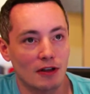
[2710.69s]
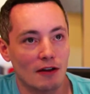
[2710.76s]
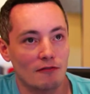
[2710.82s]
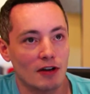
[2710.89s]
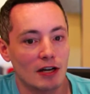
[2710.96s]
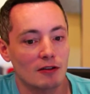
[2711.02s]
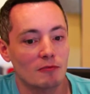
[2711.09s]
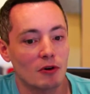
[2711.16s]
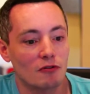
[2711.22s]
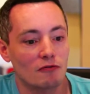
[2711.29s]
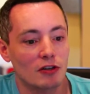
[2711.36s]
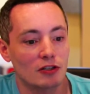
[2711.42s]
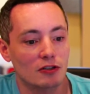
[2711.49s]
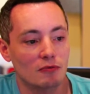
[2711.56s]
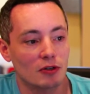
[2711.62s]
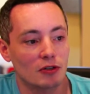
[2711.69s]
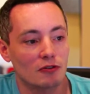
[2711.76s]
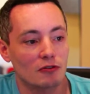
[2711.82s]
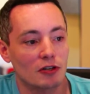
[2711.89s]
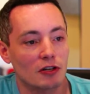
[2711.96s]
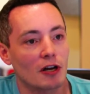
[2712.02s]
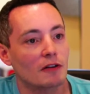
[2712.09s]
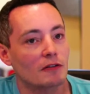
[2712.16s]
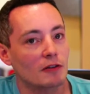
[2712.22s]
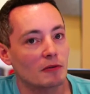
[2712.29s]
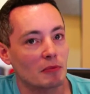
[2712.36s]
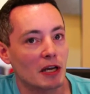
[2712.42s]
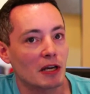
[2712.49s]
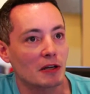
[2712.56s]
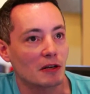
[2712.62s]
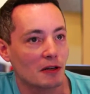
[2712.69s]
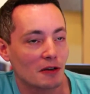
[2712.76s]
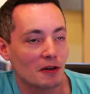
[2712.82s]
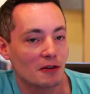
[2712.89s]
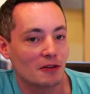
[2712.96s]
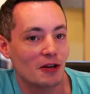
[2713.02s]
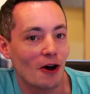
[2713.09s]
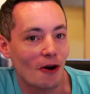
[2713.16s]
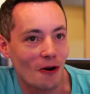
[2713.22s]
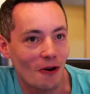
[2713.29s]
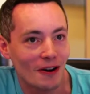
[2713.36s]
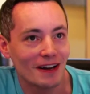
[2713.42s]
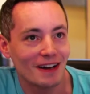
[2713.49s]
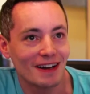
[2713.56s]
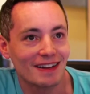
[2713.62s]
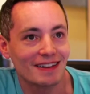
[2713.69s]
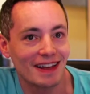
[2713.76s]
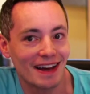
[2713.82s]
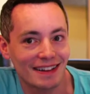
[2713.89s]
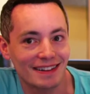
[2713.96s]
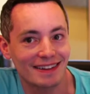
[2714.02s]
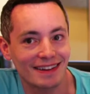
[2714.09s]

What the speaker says: find the motivation when you're in constant pain. So that's